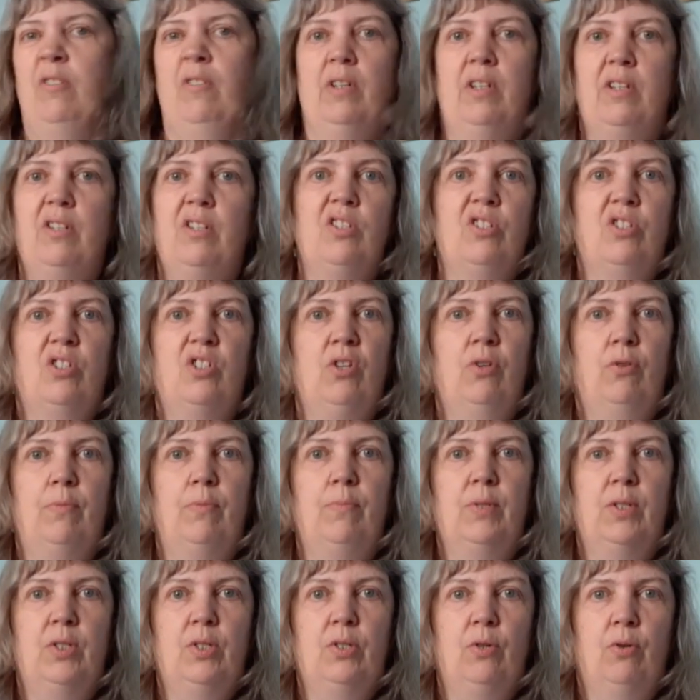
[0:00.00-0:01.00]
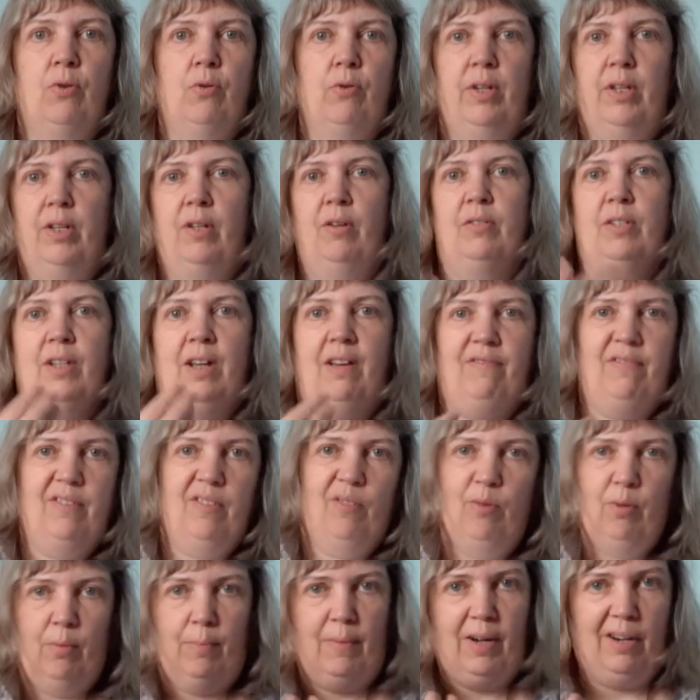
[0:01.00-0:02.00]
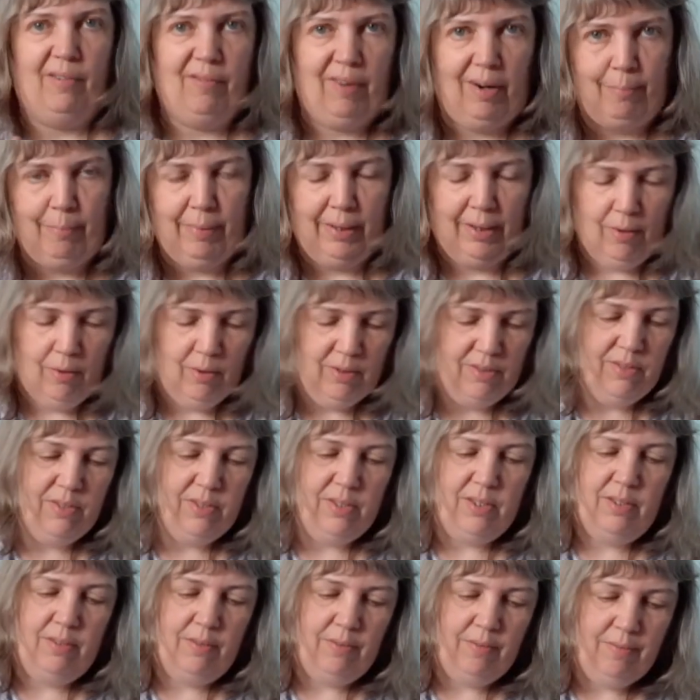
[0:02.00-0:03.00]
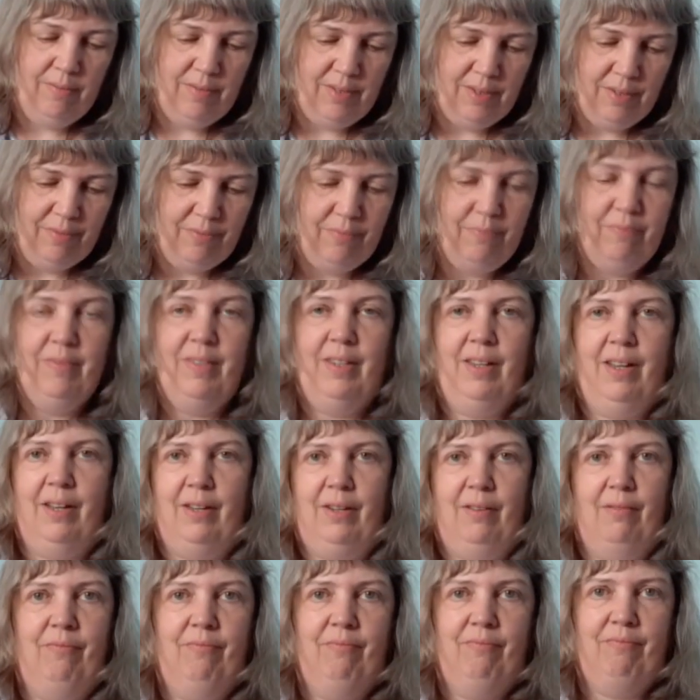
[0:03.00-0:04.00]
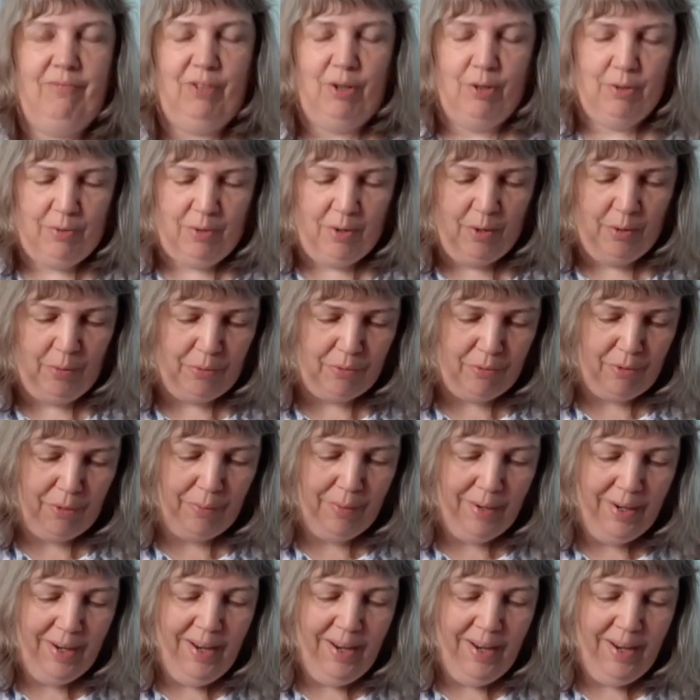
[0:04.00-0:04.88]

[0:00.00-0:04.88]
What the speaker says: they can just show them the story and not have all my rambling ones to kind of go through.